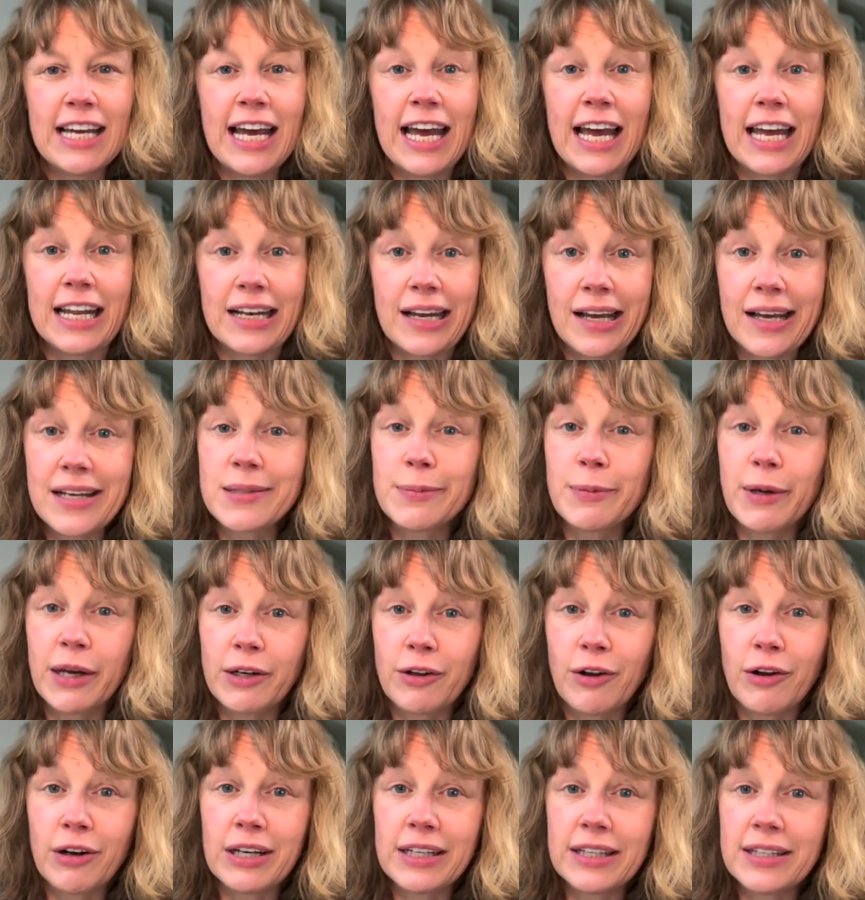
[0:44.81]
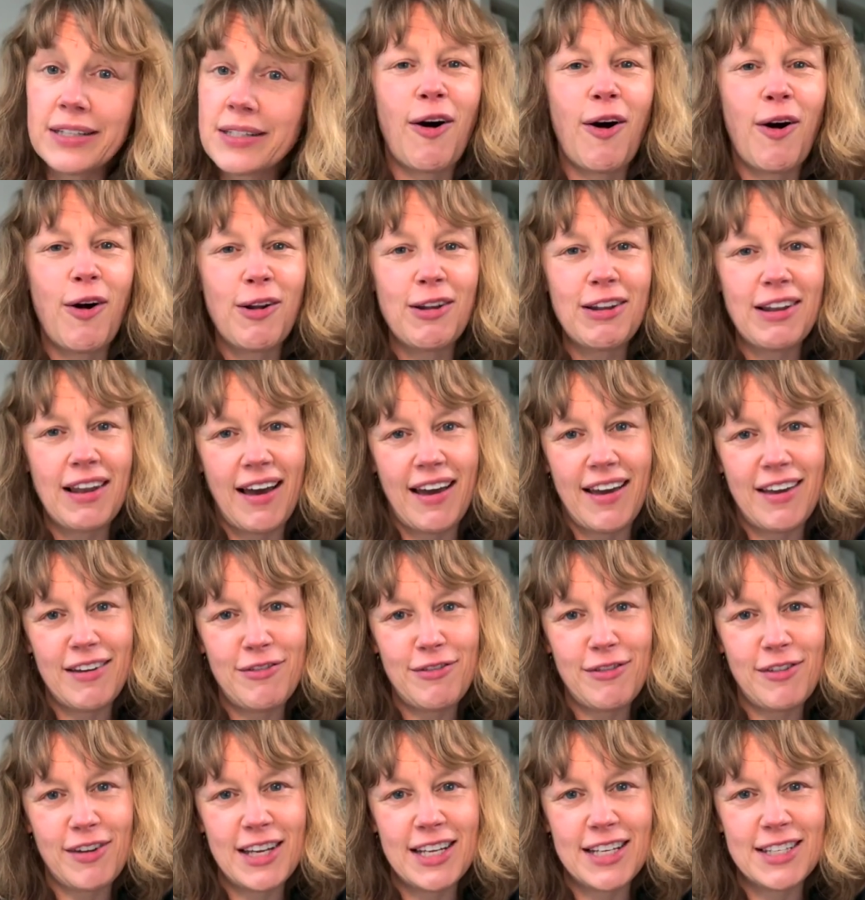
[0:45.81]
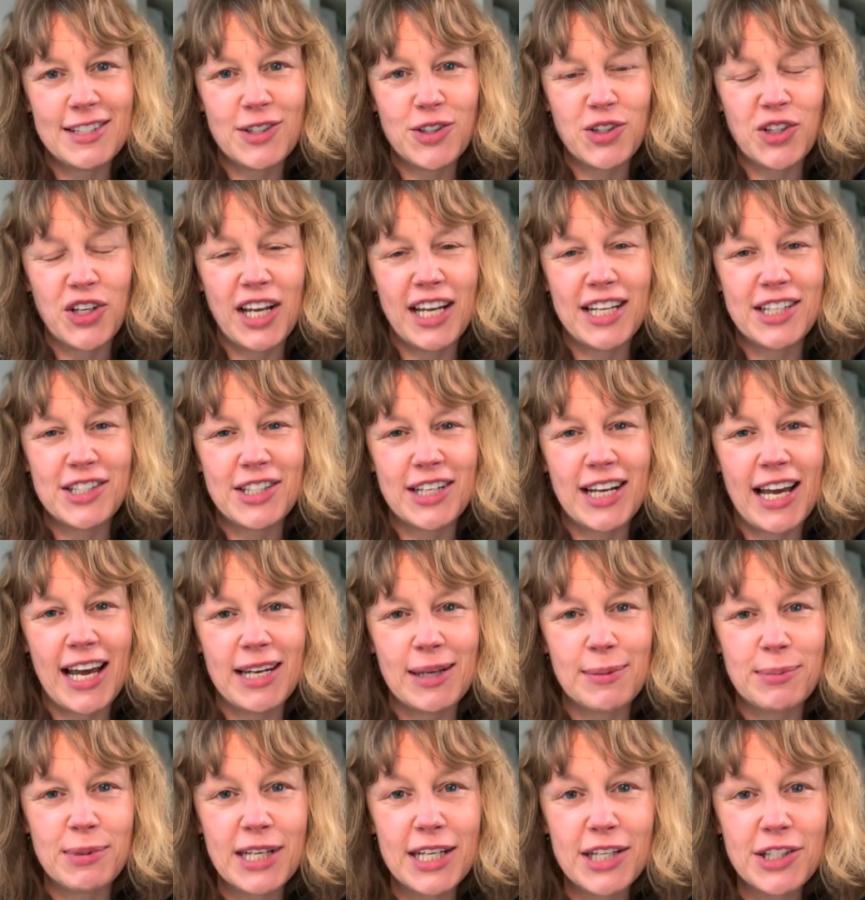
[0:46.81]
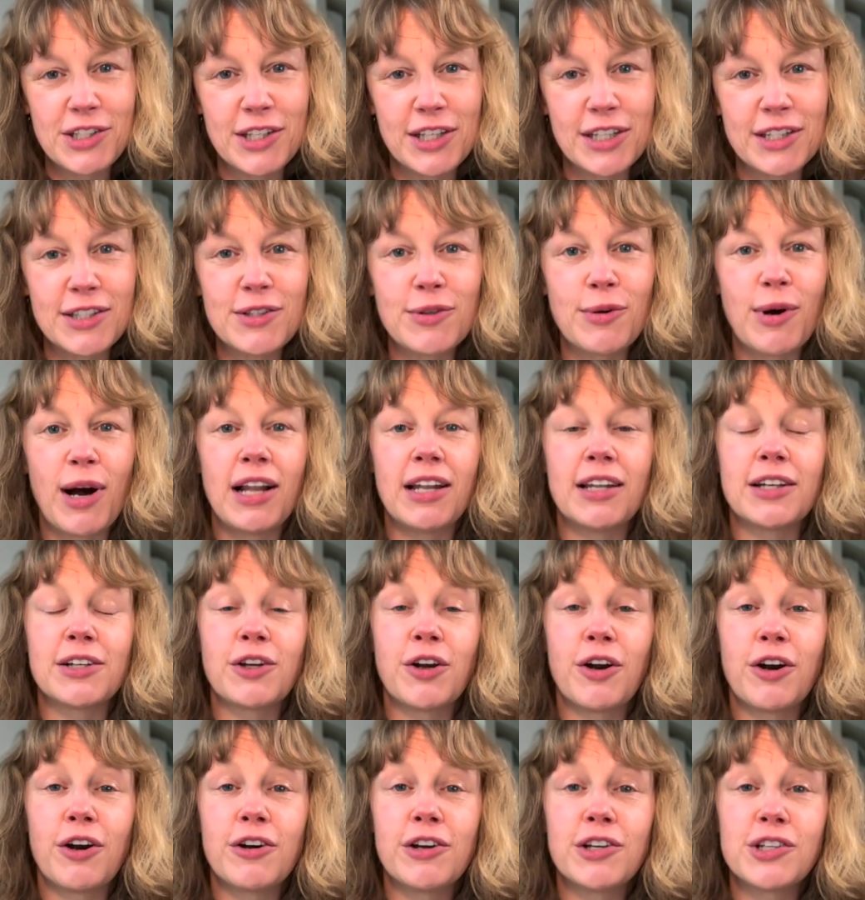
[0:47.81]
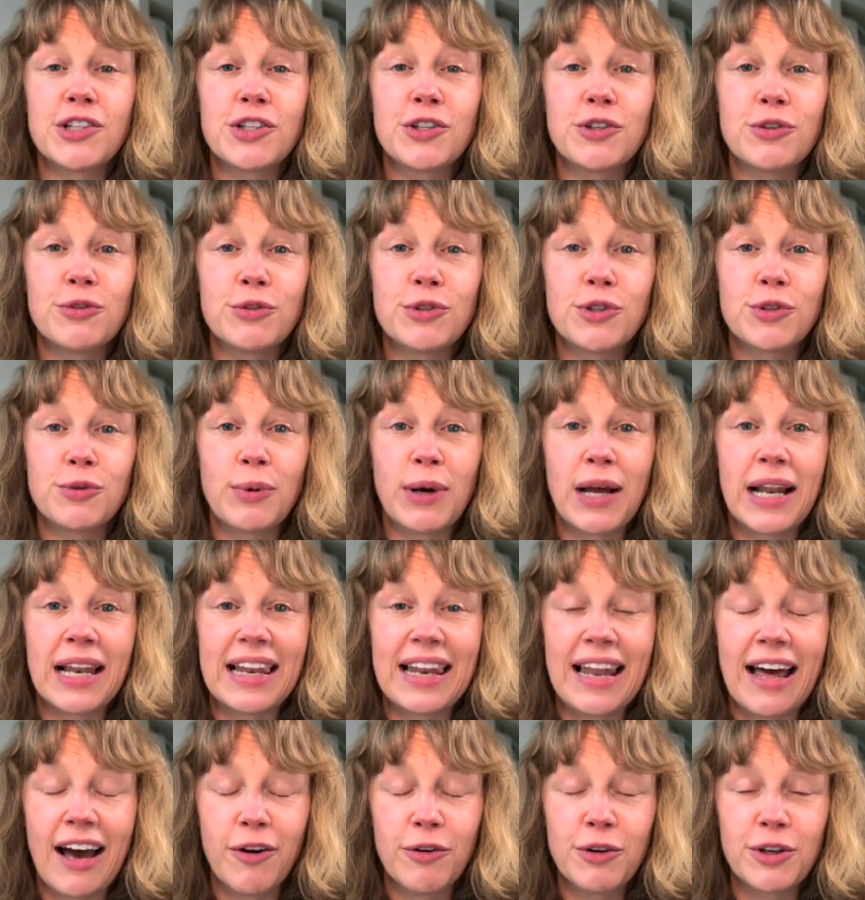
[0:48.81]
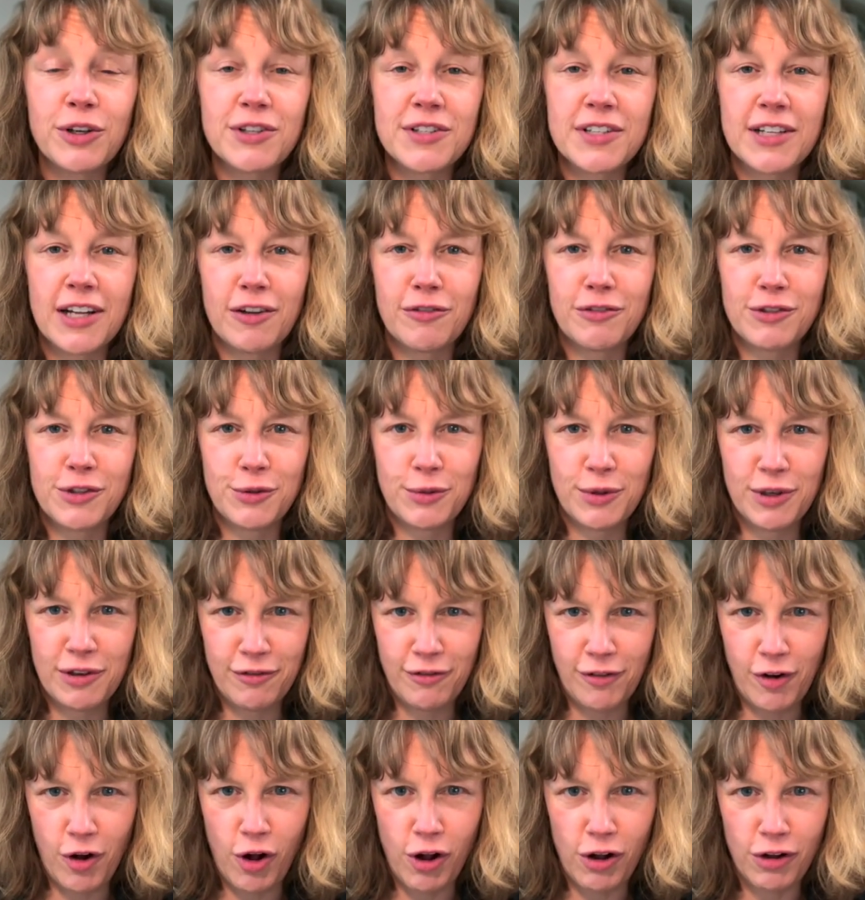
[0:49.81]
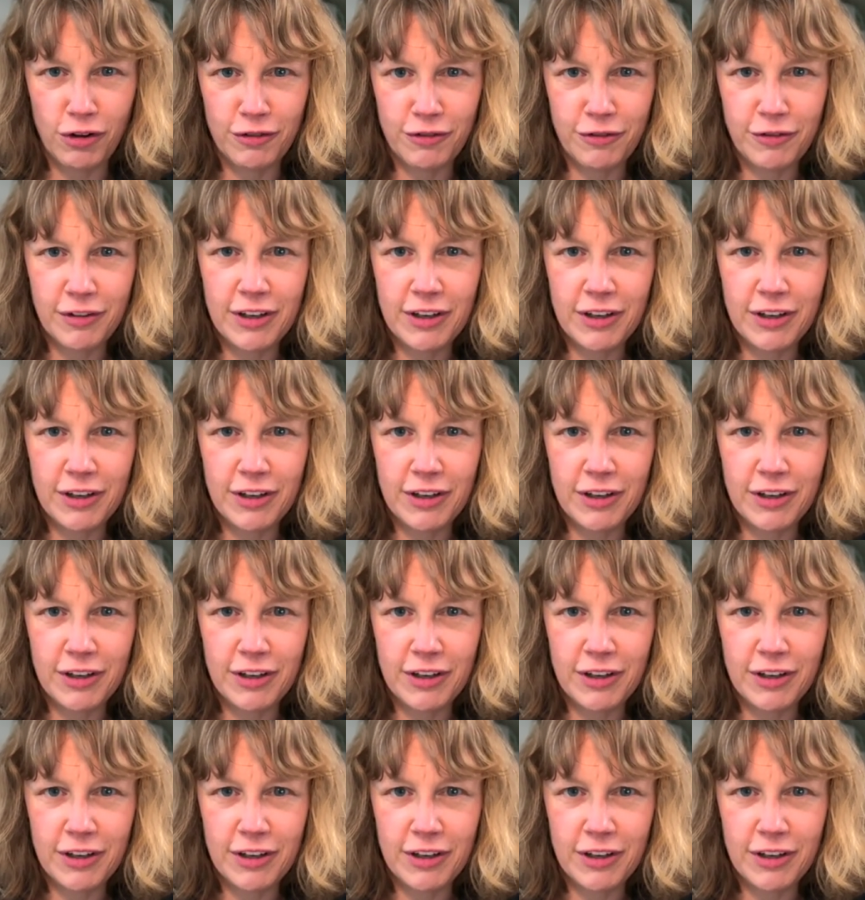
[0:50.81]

And last but not least, all life is change and adaptation, so I'll encourage you to allow yourself to evolve.